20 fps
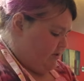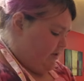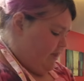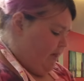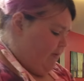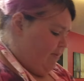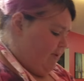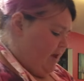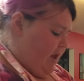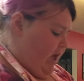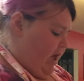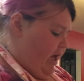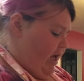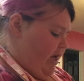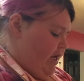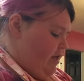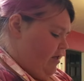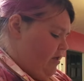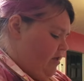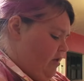steaming
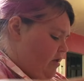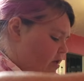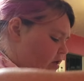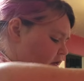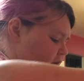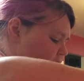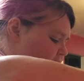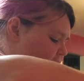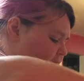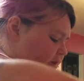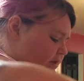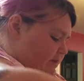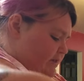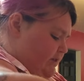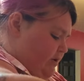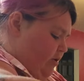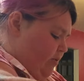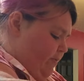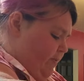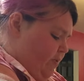hot
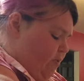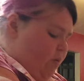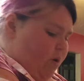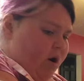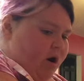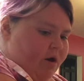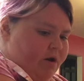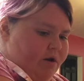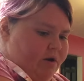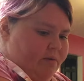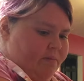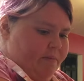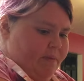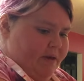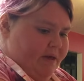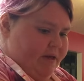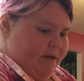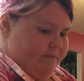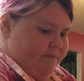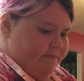soapy water,
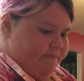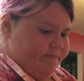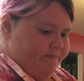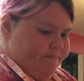but